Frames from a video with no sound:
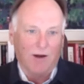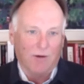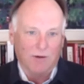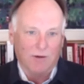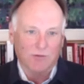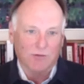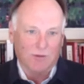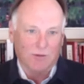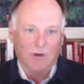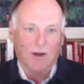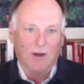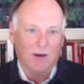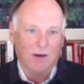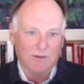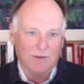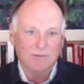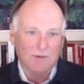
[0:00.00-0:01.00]
errors are
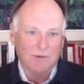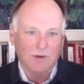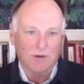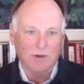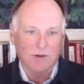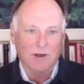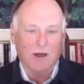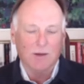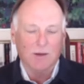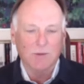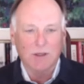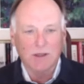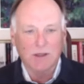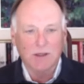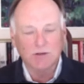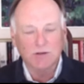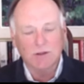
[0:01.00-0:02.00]
not a good
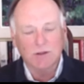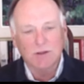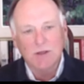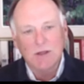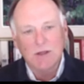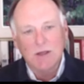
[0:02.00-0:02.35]
combination.